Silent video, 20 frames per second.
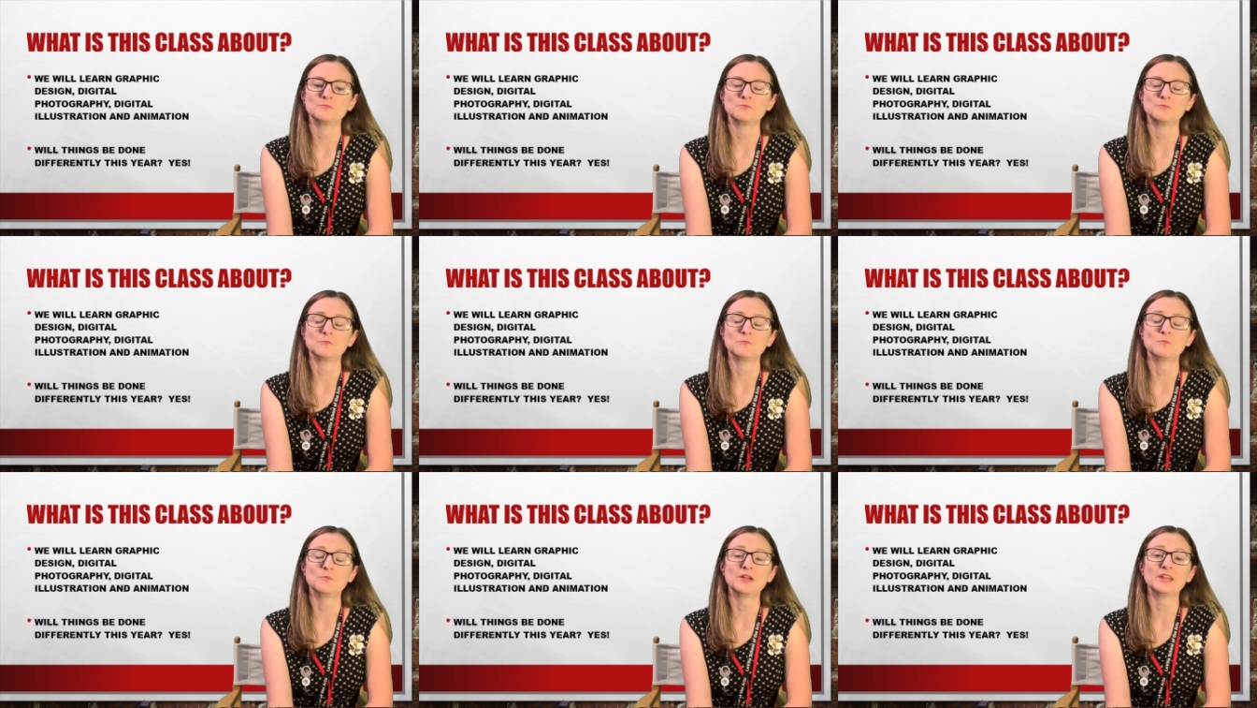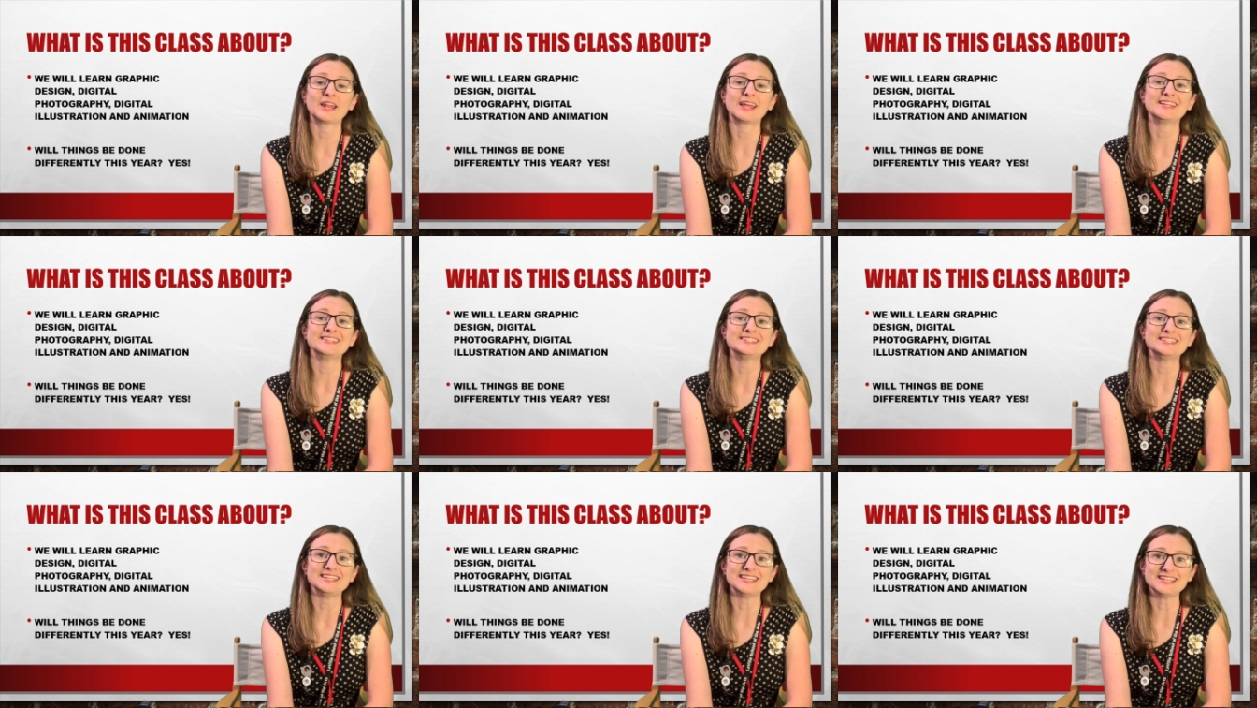When I
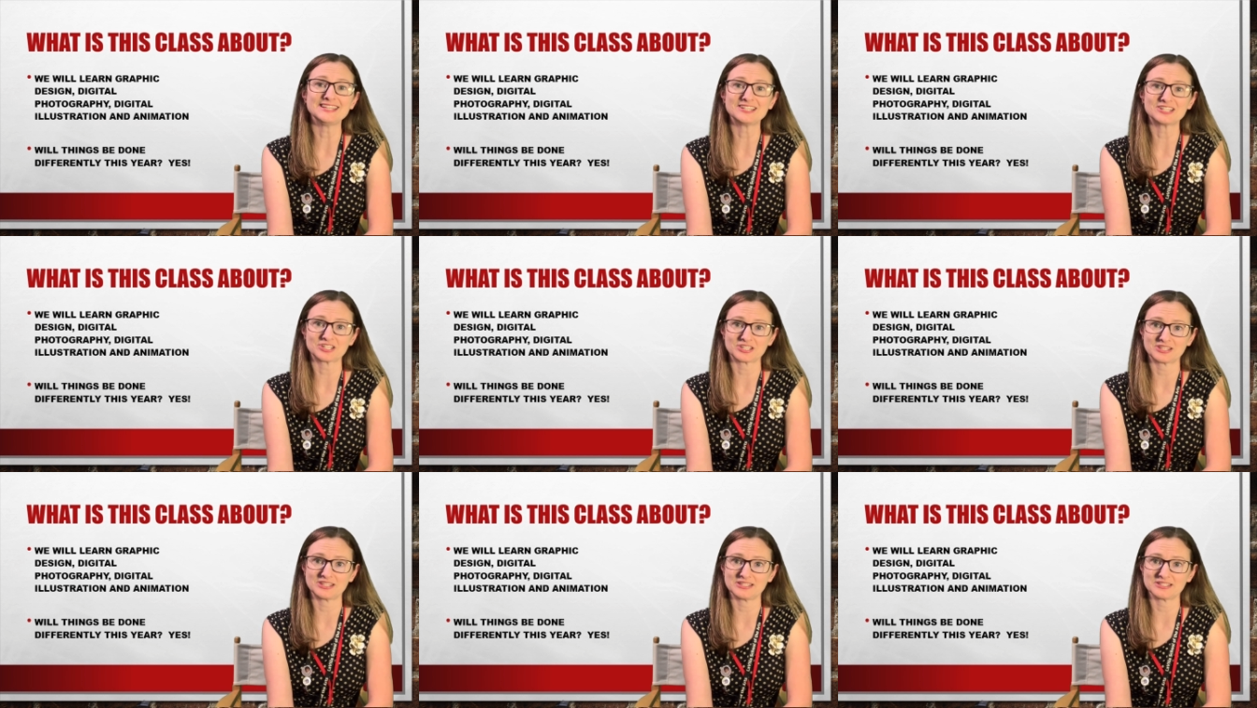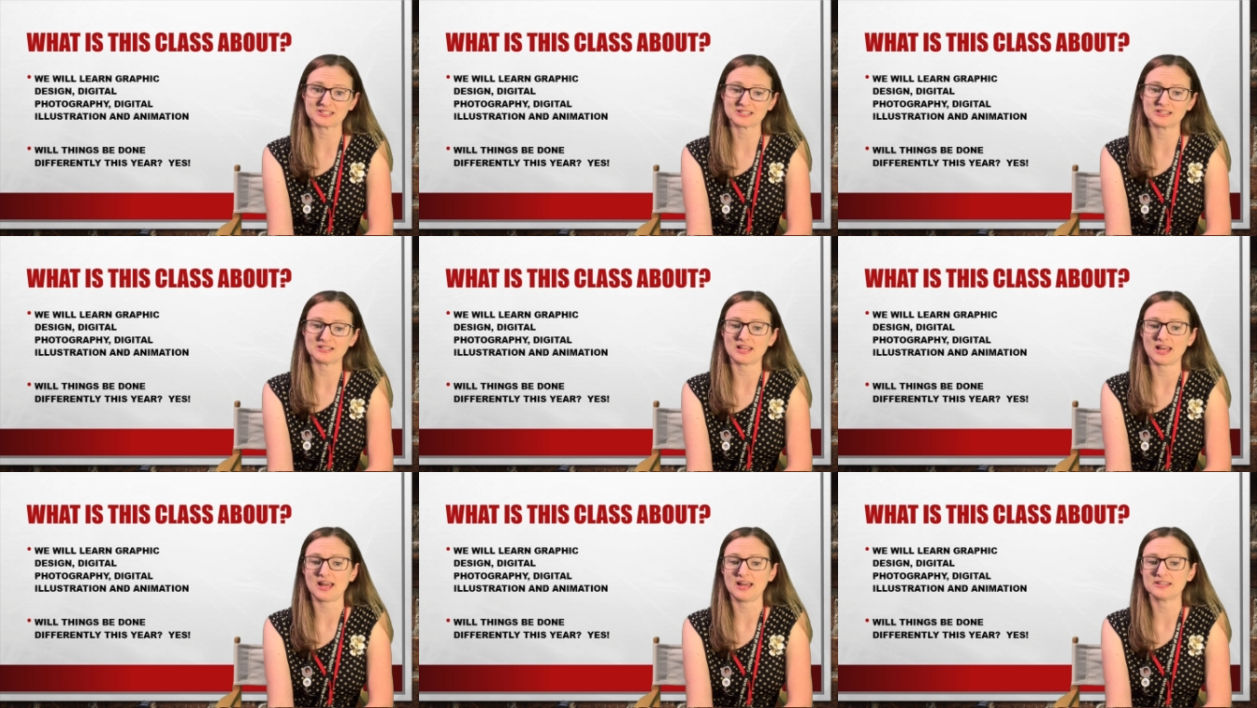teach this
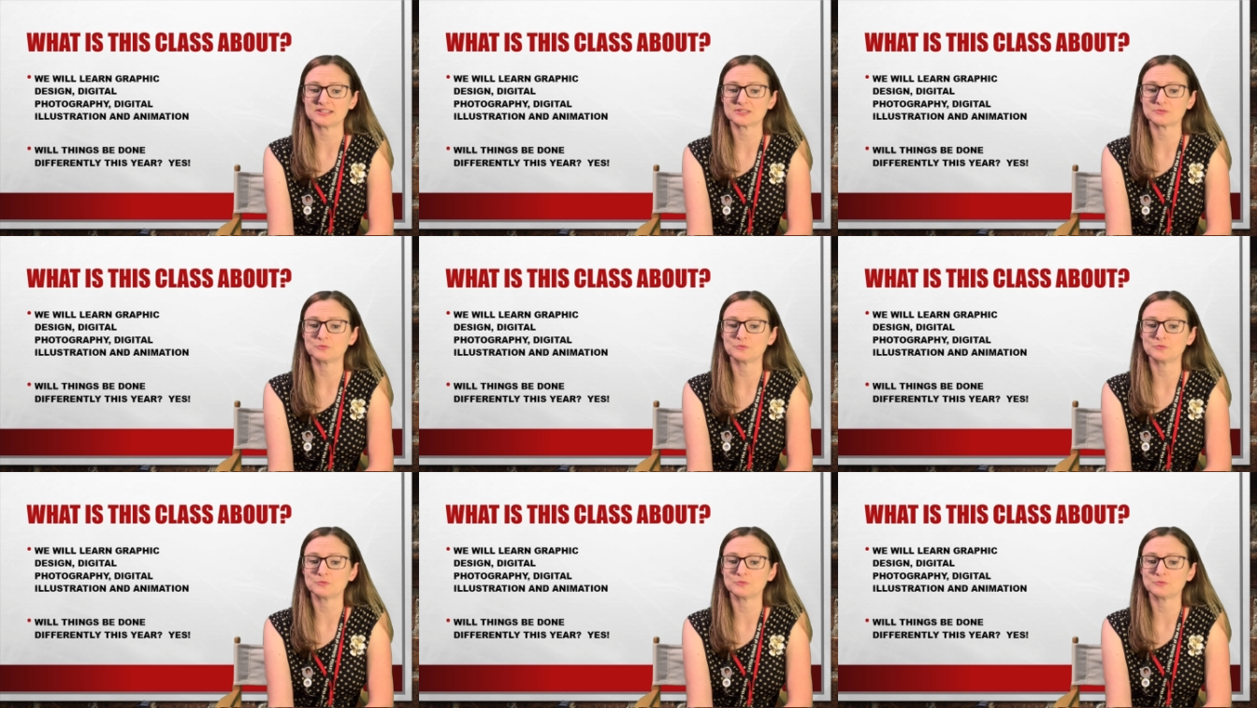class,